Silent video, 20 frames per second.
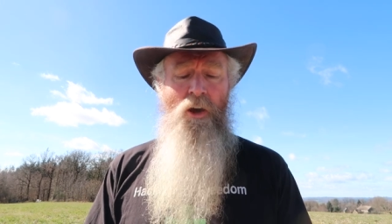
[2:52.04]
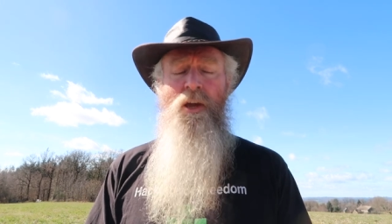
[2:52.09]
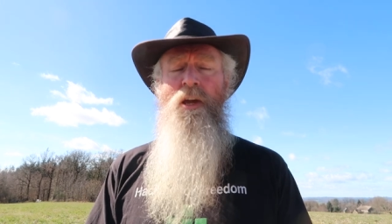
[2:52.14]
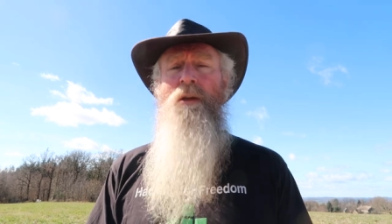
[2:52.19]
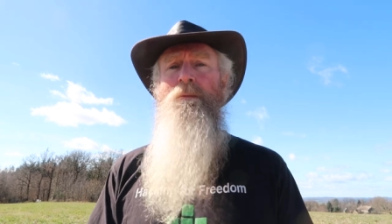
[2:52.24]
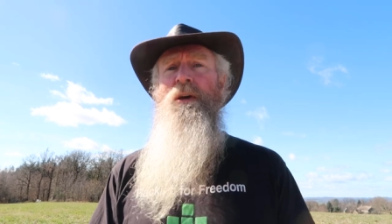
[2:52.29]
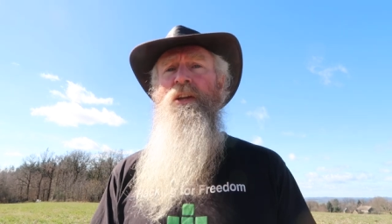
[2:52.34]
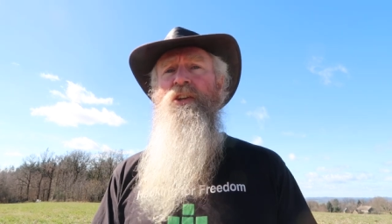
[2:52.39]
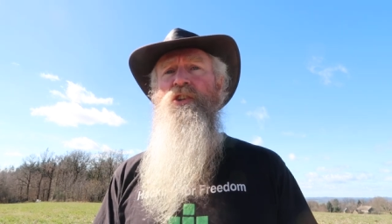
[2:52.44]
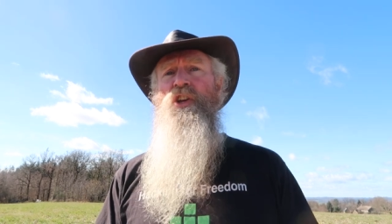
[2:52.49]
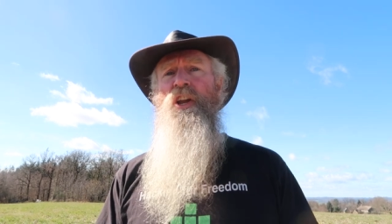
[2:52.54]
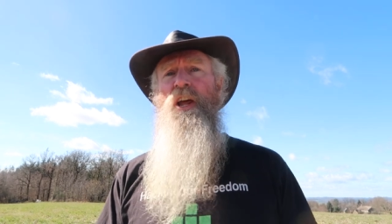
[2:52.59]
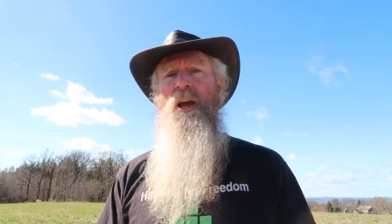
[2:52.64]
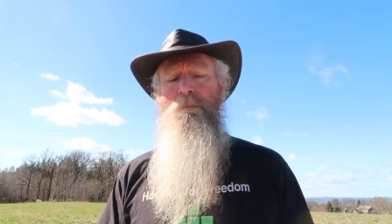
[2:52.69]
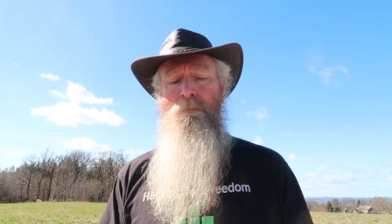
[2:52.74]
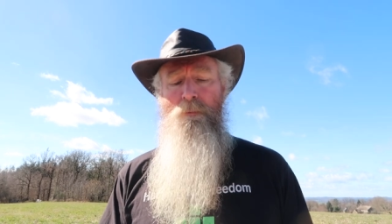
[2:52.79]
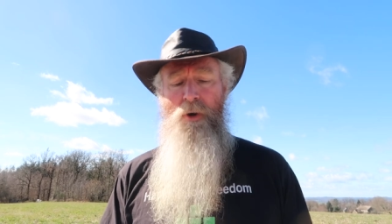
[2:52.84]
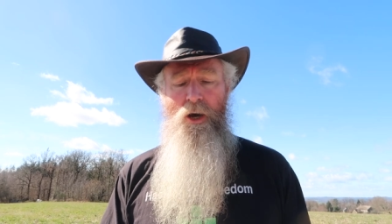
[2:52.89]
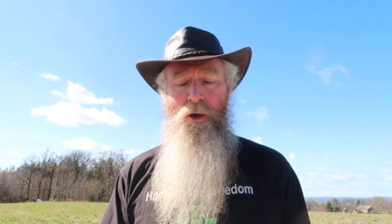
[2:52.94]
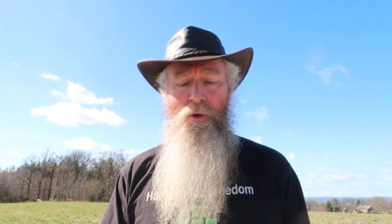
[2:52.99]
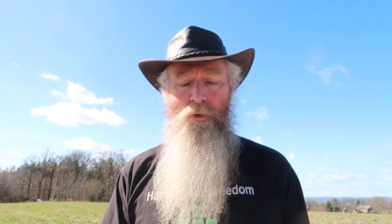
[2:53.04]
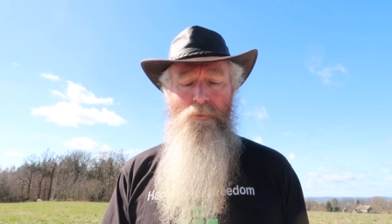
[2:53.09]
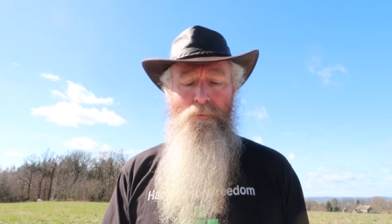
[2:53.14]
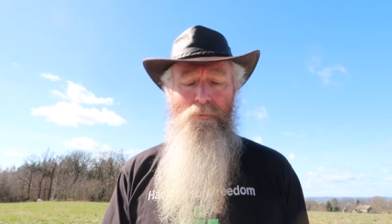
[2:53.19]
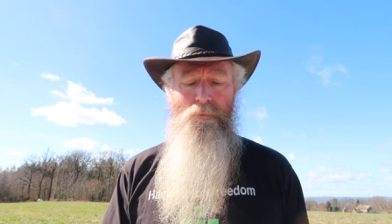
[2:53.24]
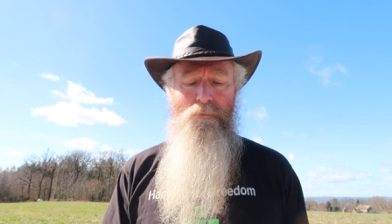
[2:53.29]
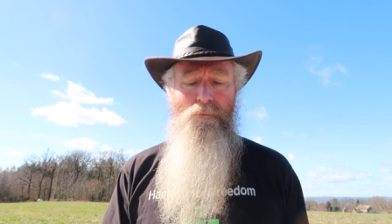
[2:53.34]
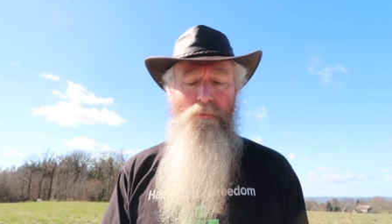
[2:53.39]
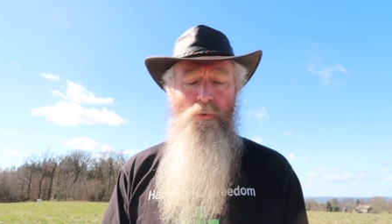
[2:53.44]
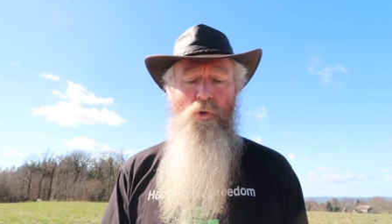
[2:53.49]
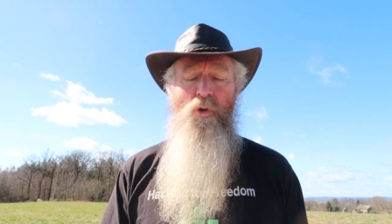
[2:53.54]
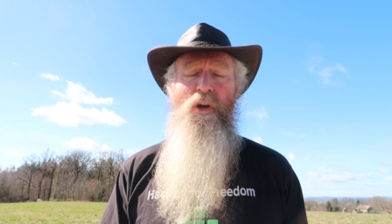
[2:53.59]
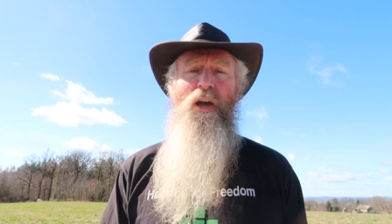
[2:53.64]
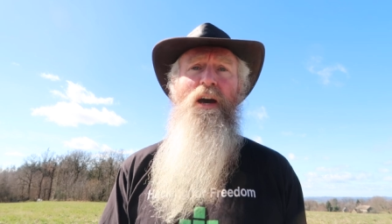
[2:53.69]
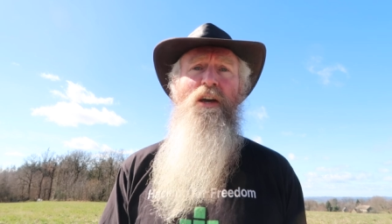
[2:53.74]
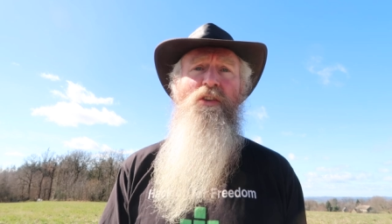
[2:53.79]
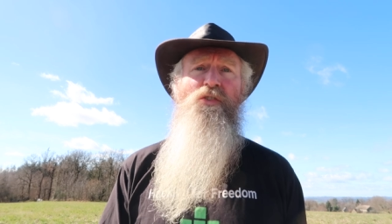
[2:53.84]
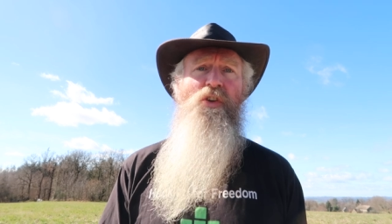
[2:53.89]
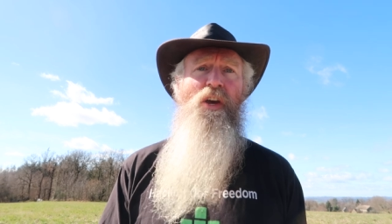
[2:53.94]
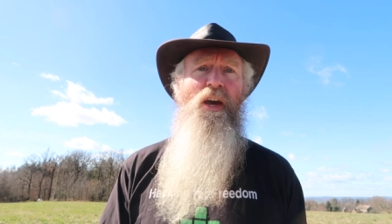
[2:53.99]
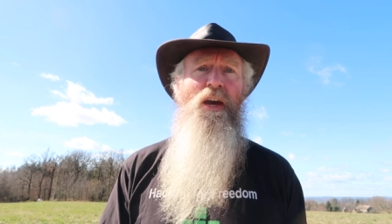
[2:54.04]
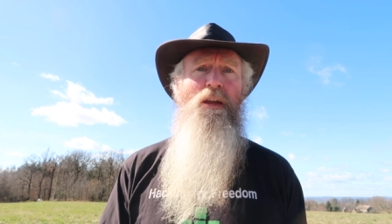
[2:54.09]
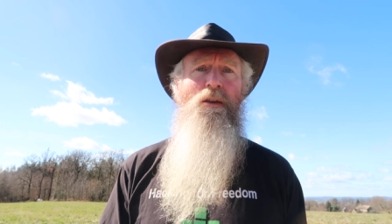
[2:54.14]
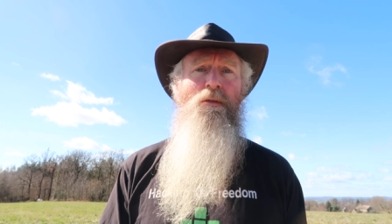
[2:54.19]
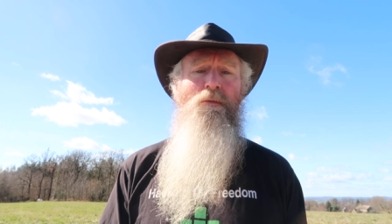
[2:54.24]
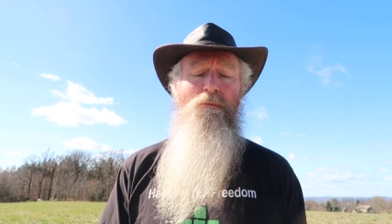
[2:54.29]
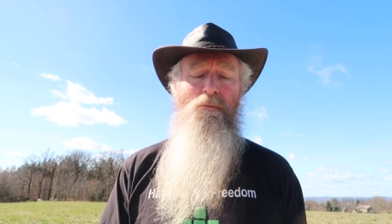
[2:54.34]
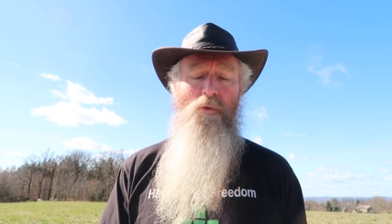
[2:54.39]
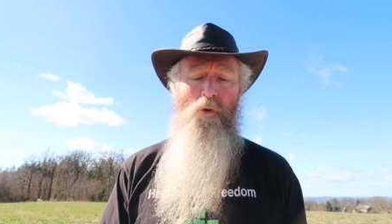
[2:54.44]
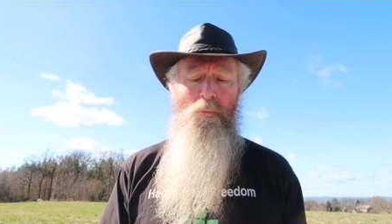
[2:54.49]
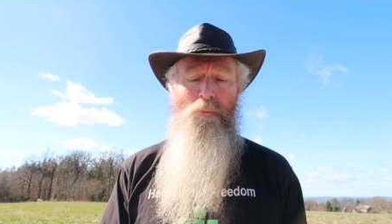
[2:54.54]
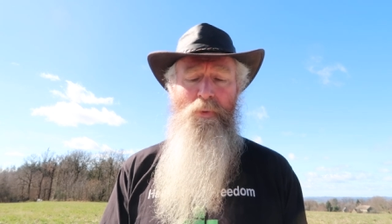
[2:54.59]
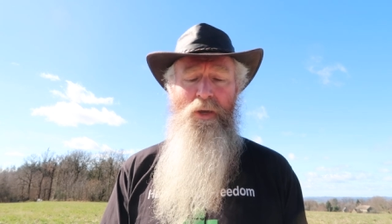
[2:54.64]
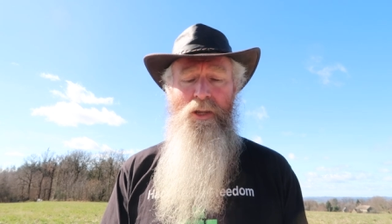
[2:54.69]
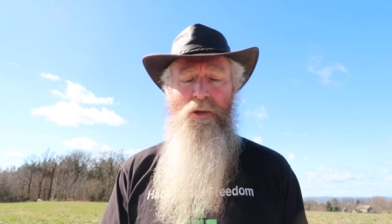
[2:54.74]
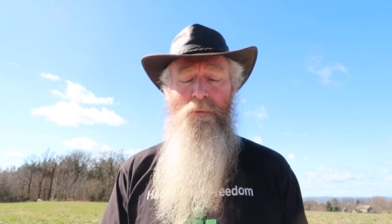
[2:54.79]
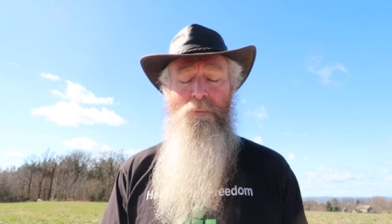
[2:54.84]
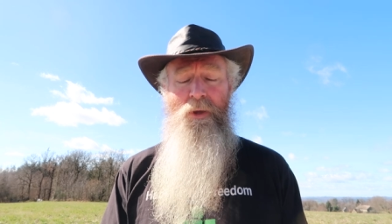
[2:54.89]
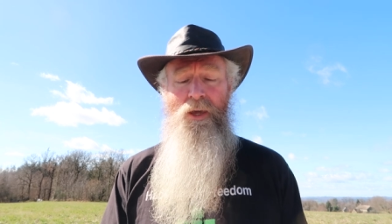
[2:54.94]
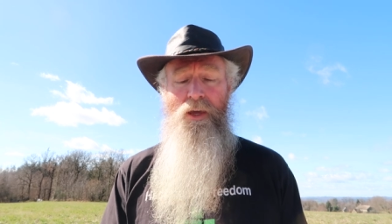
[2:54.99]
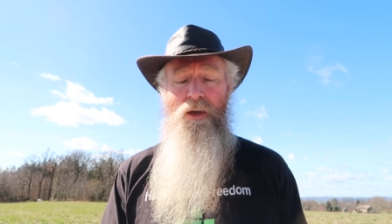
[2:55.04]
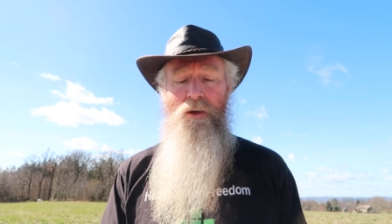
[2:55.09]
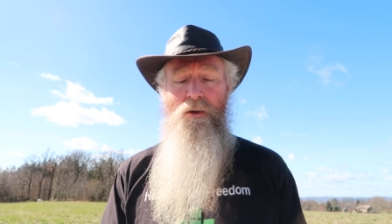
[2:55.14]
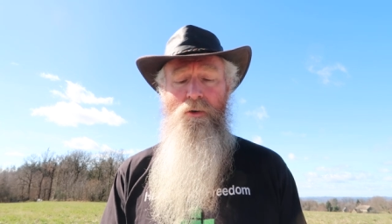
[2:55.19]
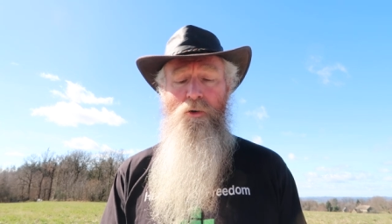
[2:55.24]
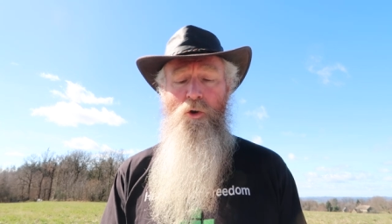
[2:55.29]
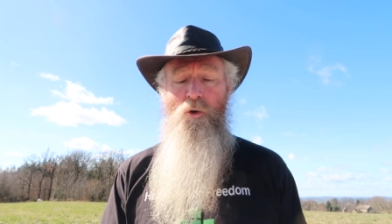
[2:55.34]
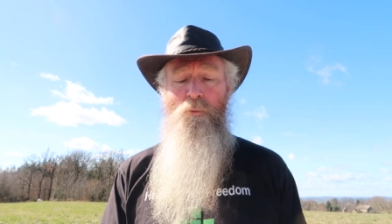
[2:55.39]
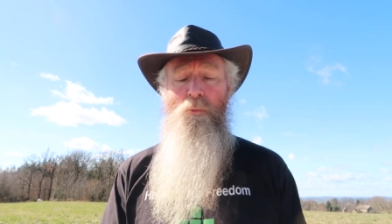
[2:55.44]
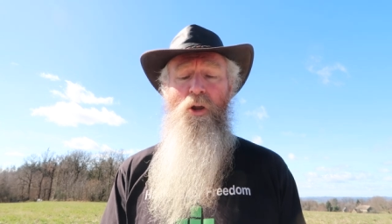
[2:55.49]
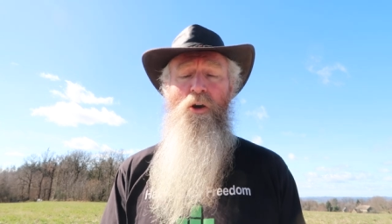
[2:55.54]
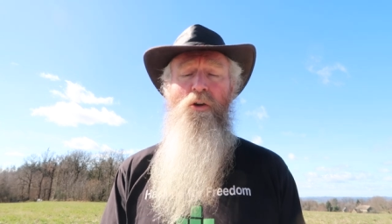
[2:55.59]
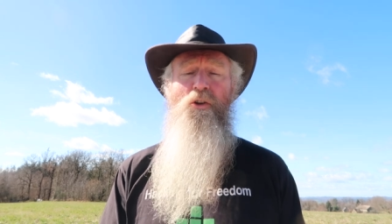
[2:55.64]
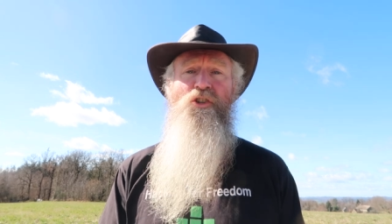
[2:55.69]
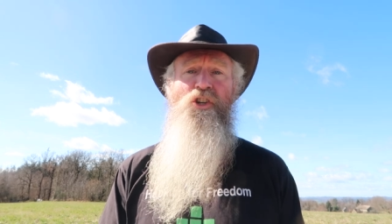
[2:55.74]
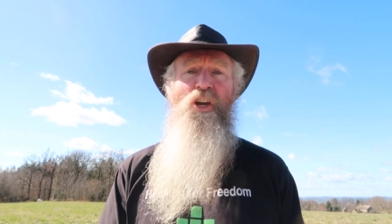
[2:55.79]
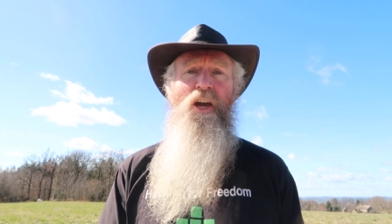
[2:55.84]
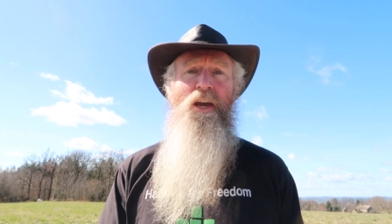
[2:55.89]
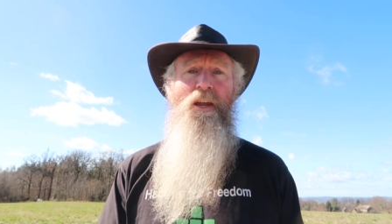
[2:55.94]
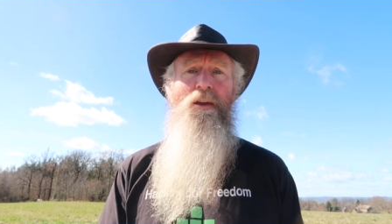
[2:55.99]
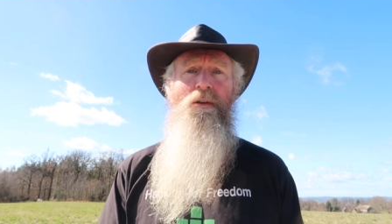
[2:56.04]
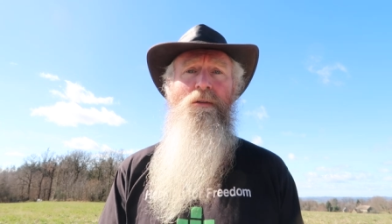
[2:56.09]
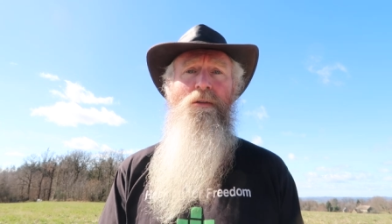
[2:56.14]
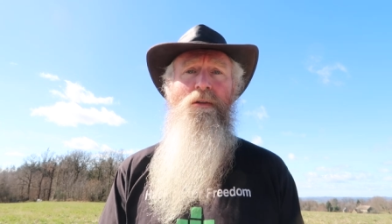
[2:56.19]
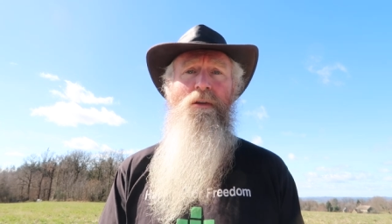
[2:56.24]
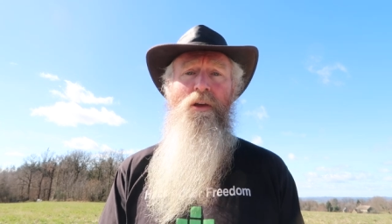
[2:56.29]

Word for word: I can mention Mbone or Castgate or peer-to-peer -peer, or blockchain,